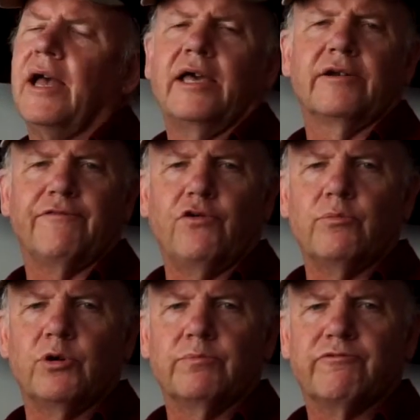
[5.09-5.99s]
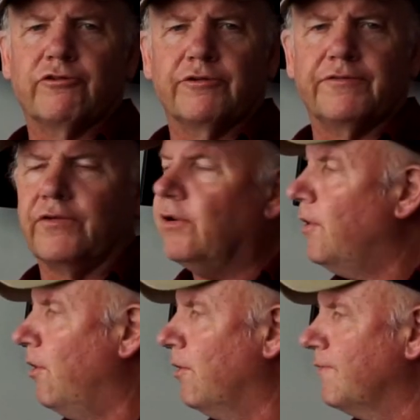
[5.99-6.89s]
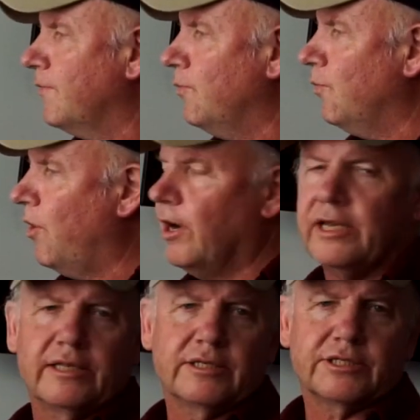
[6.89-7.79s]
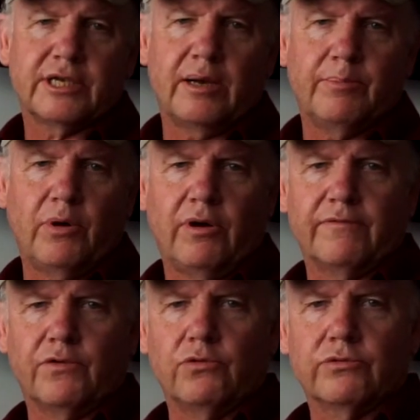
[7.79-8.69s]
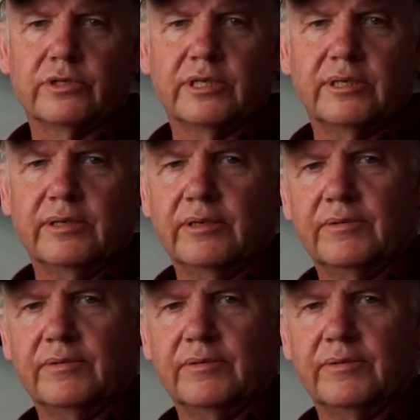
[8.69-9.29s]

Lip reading: an informal proof of why the sum of all the